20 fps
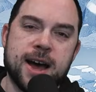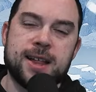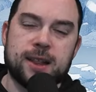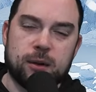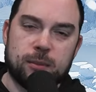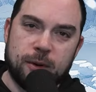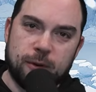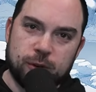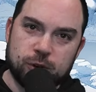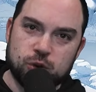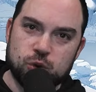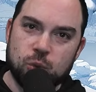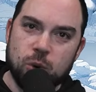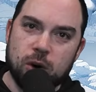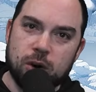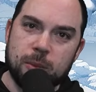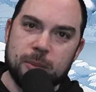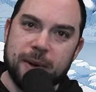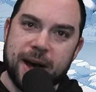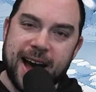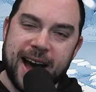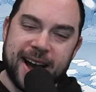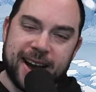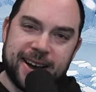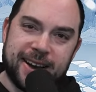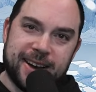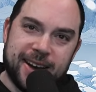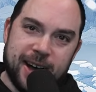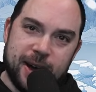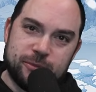Hello my friends and welcome
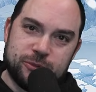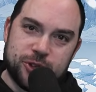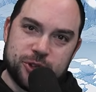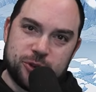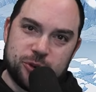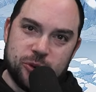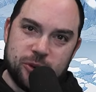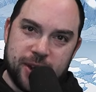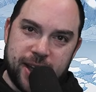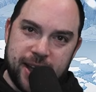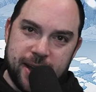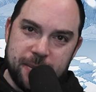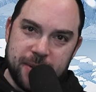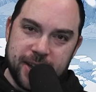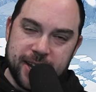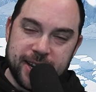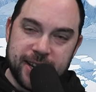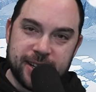back. I'm Chisco Gaming,